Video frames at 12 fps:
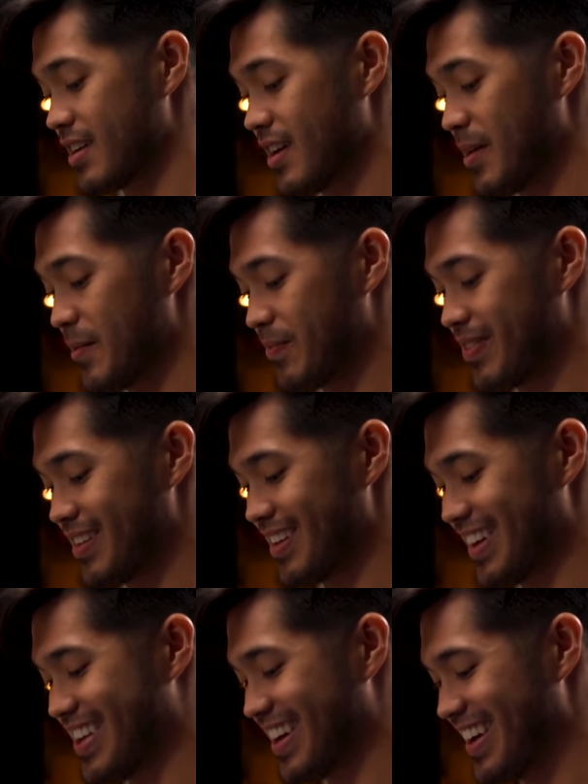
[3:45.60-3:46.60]
That's plenty.
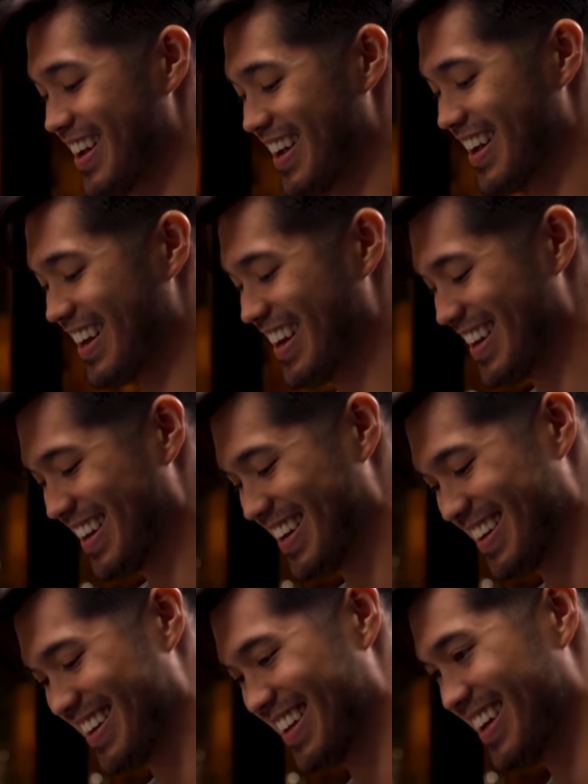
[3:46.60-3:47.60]
That's plenty.
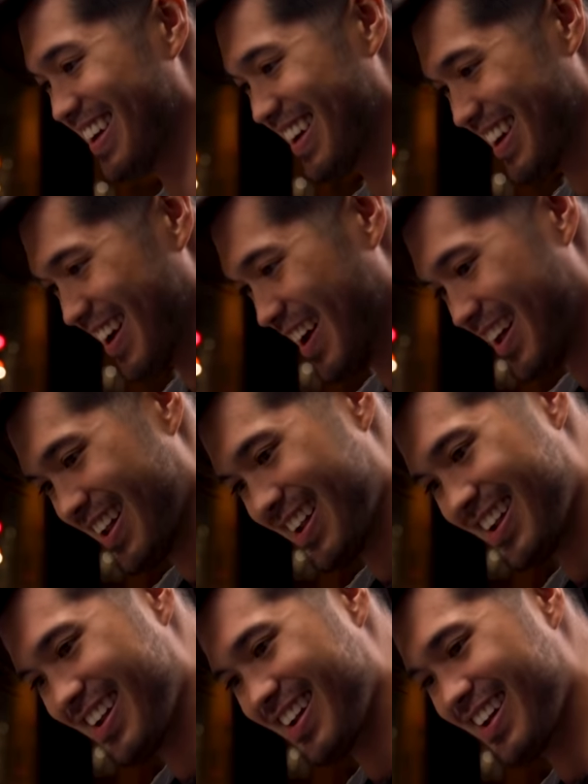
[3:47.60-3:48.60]
I think that's
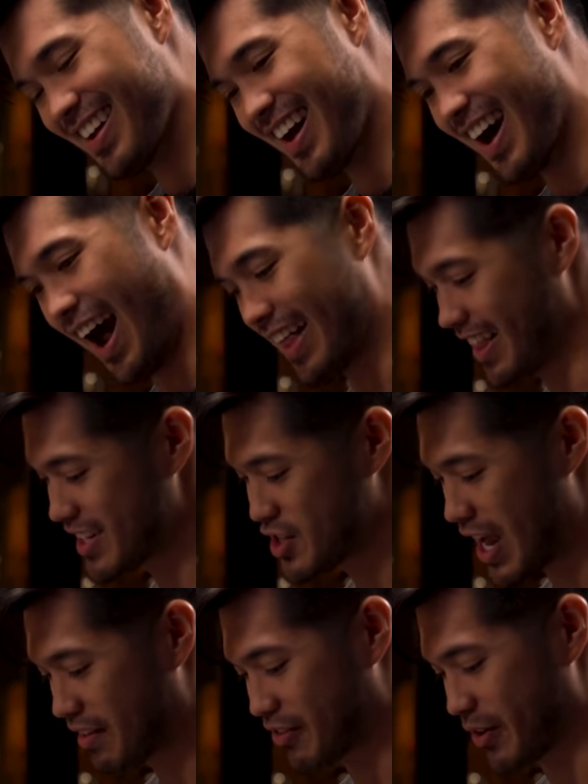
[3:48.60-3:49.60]
good. I think that's good. I
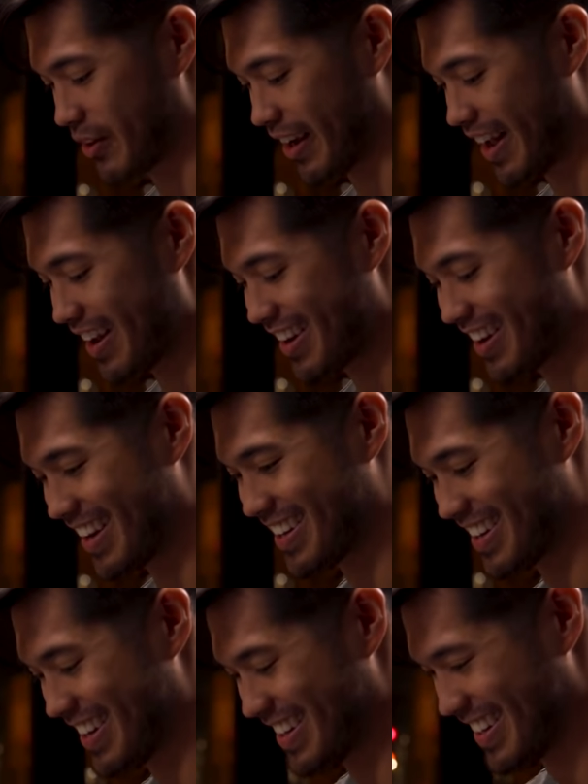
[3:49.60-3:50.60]
like jackfruit. Okay. All right. Yeah.
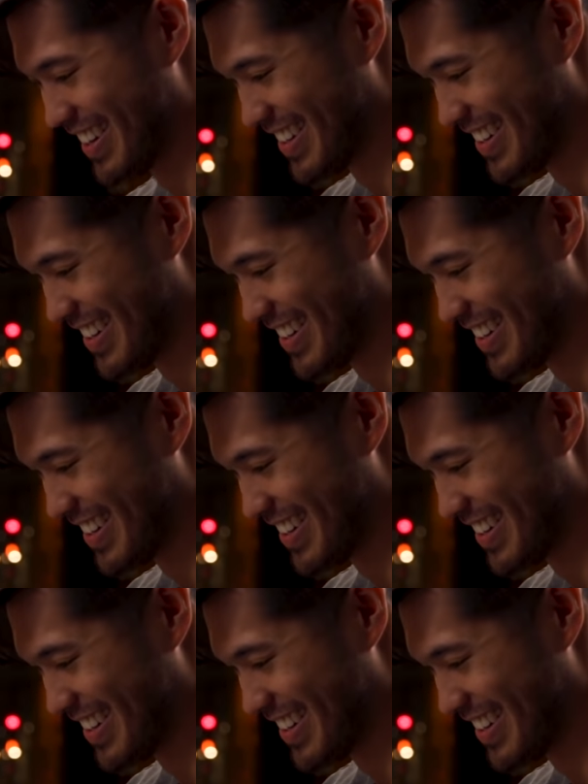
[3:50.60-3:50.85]
That,